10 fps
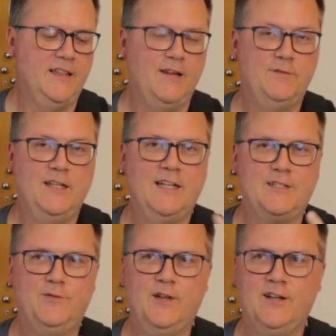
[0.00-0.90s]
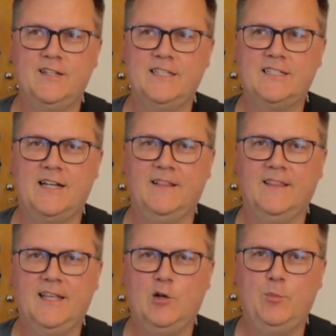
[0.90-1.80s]
left index finger is a
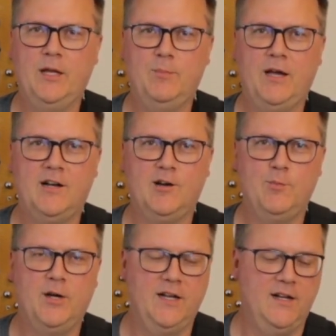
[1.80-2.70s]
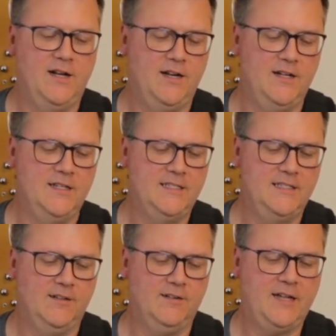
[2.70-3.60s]
little bit better, but it
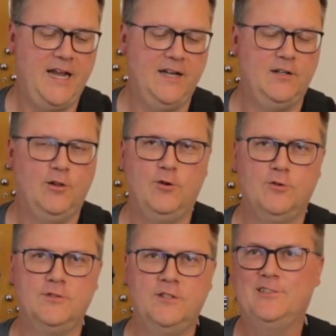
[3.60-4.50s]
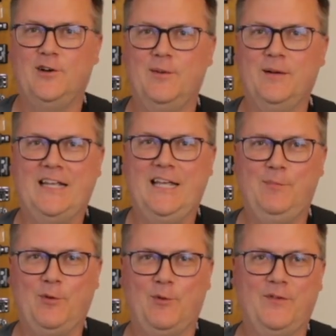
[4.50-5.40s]
still can't close. So I'm going to
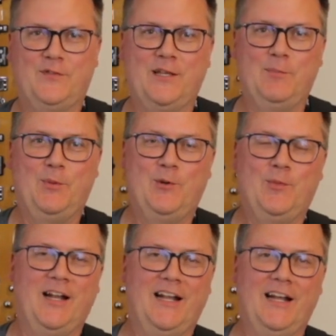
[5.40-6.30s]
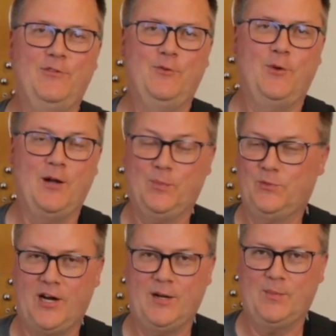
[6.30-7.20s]
keep the riff simple, but I want to
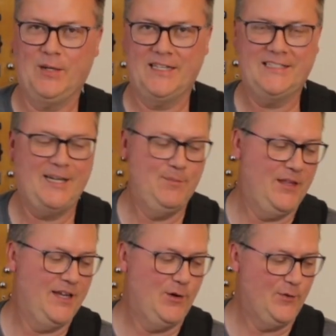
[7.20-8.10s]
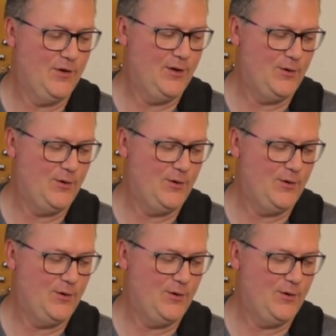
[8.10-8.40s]
try to play the same thing over and